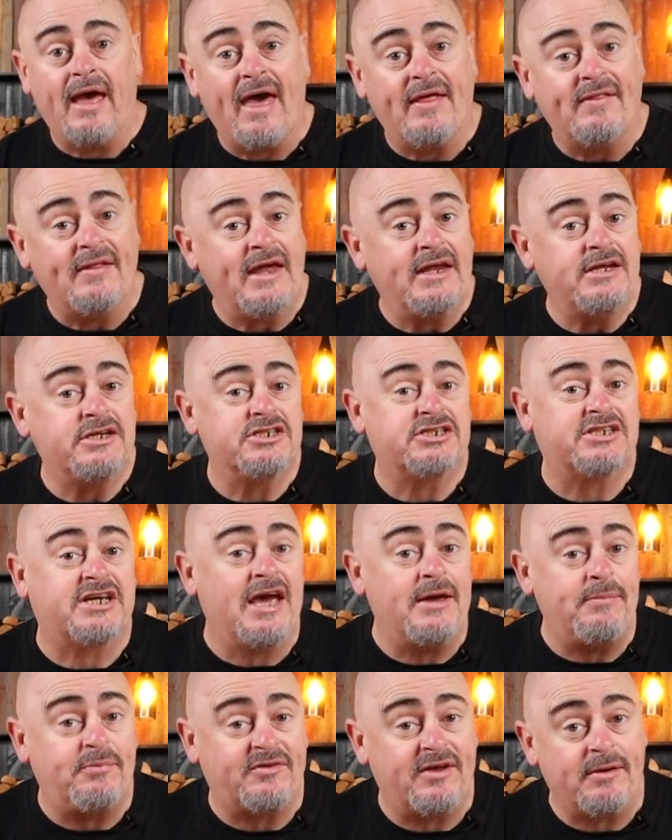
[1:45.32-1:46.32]
and then just
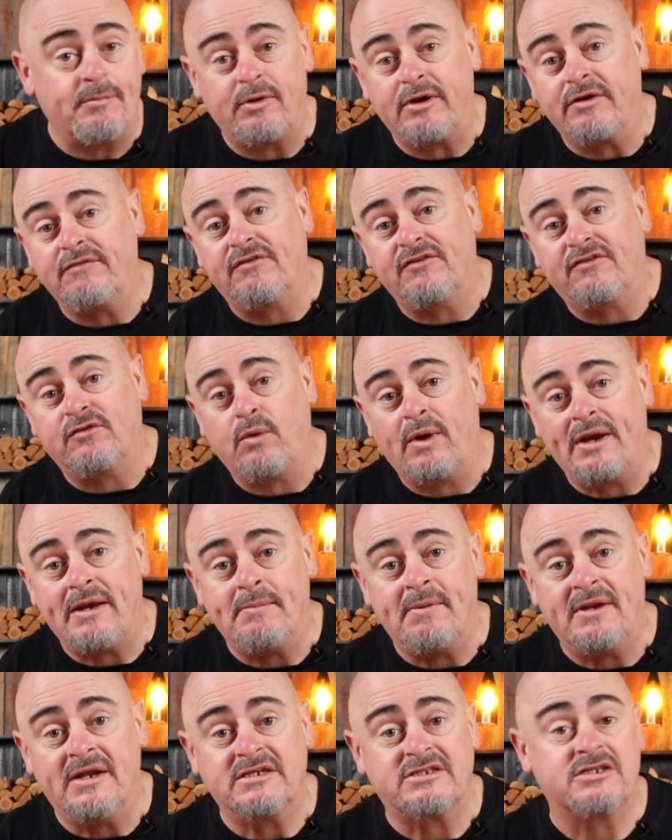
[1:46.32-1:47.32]
keep simmering for 20
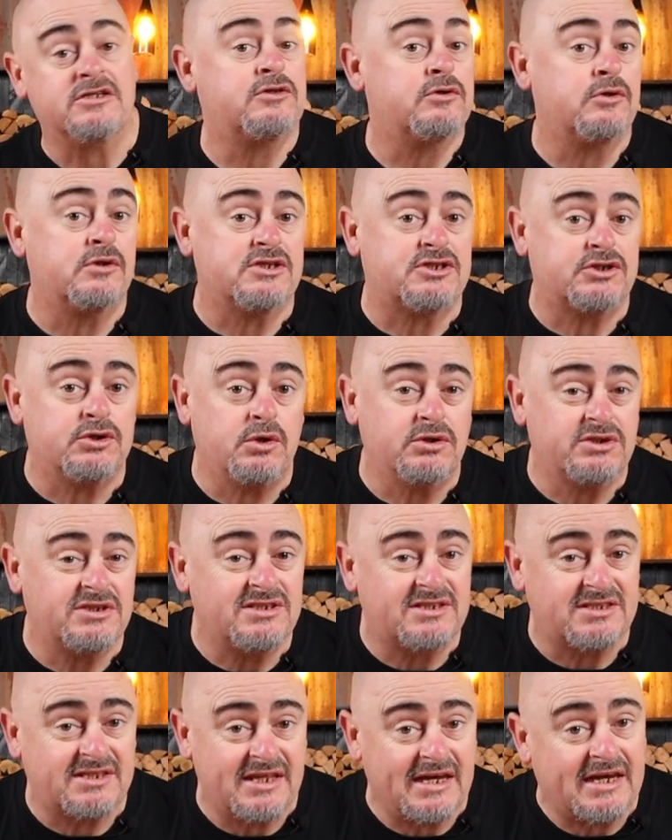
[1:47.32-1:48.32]
minutes until the sauce
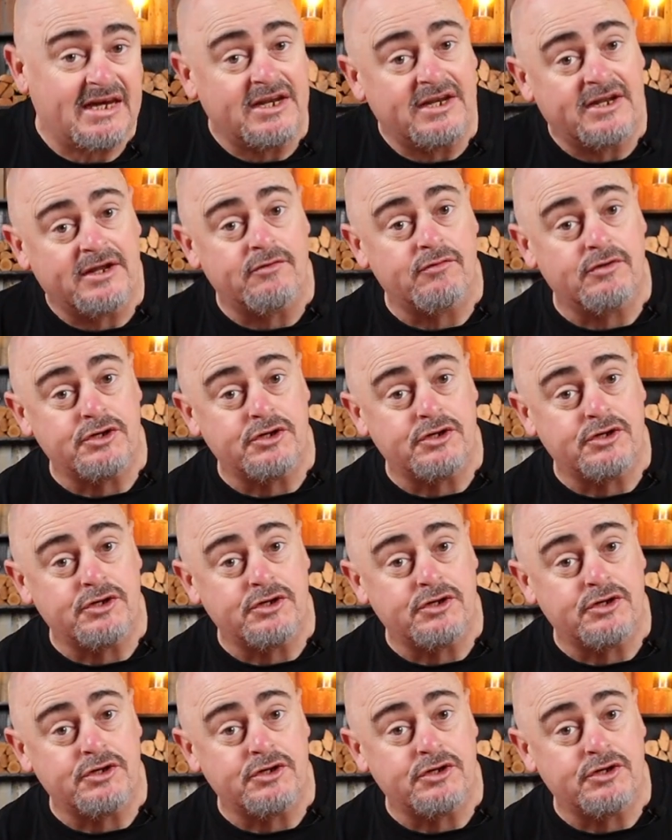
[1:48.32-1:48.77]
is thickened and